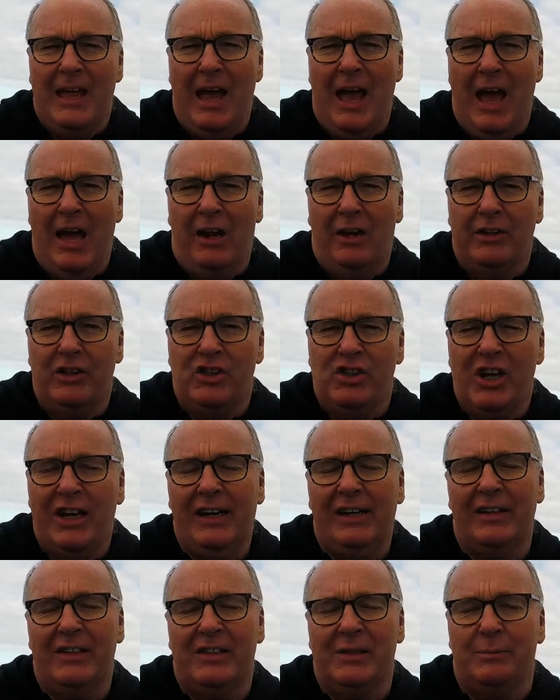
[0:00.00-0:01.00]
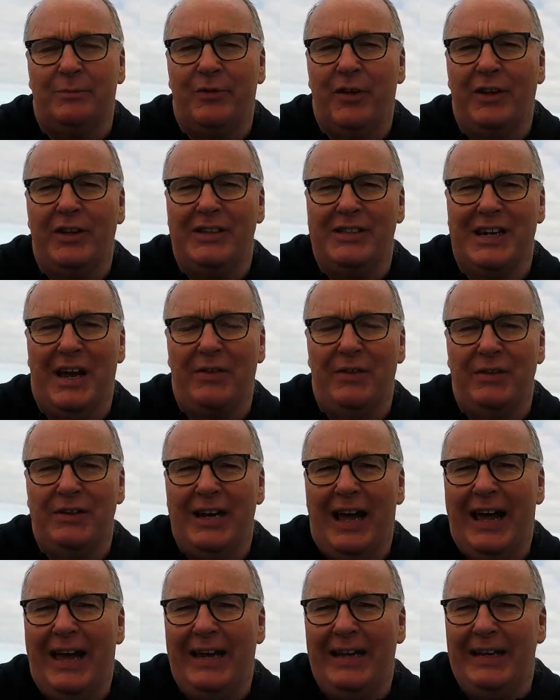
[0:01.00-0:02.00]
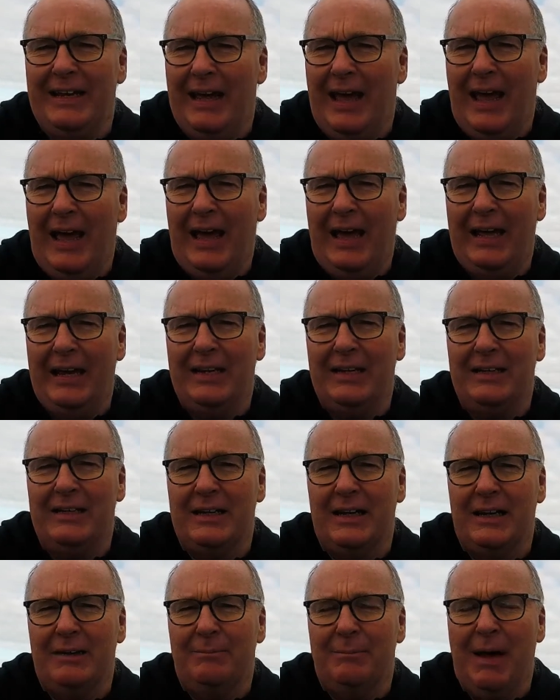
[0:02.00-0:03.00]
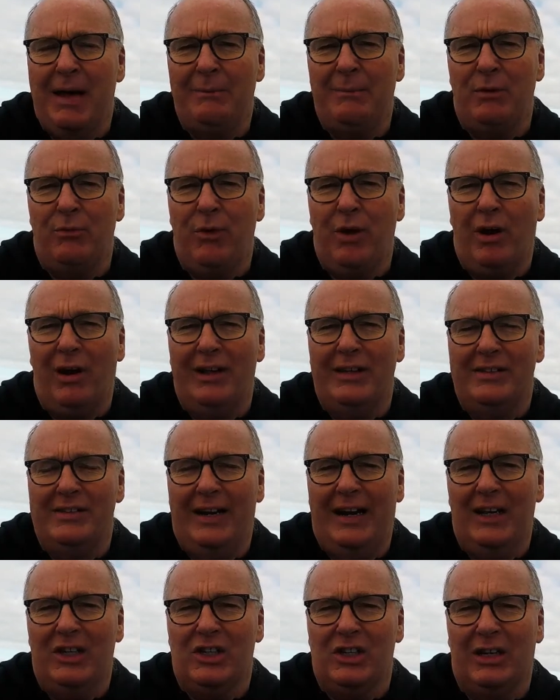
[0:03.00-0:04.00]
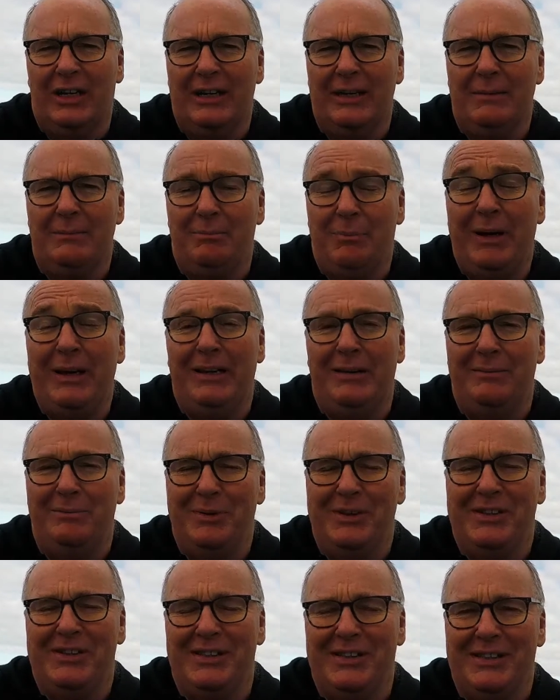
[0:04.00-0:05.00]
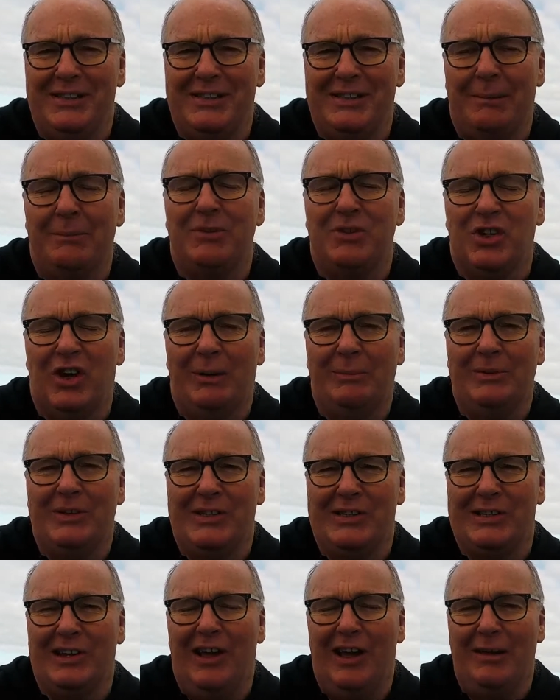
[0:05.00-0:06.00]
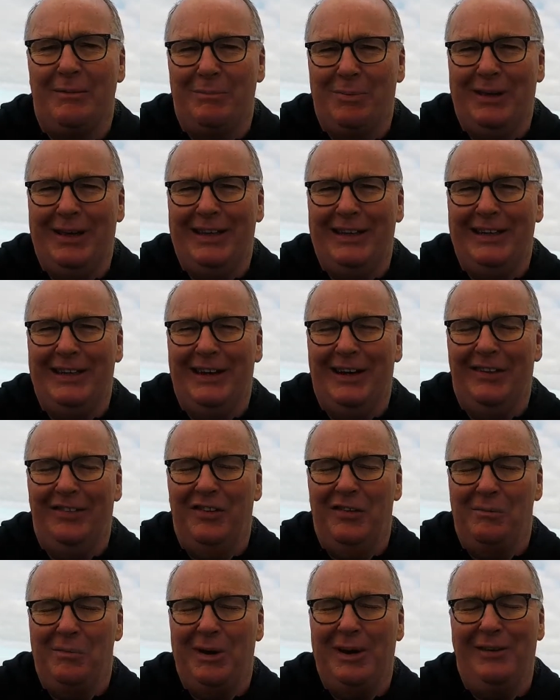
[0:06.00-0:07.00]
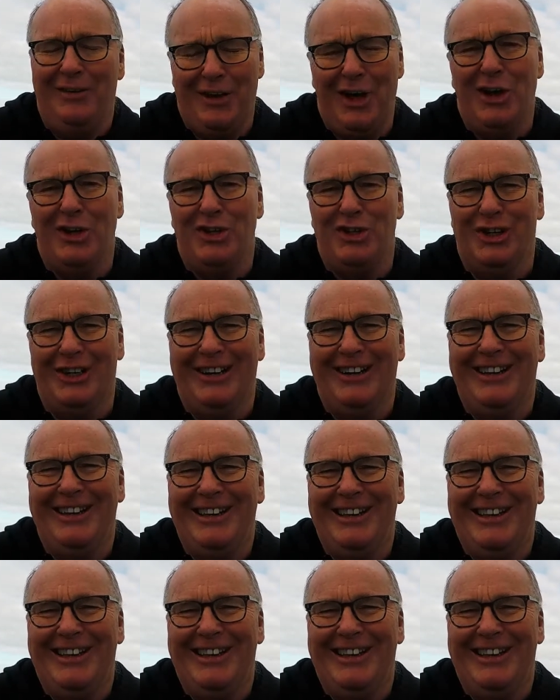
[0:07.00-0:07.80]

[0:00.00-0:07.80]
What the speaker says: And I was chatting to some folks the other day and it made me realise that actually being in business sometimes is like being in the middle of the ocean.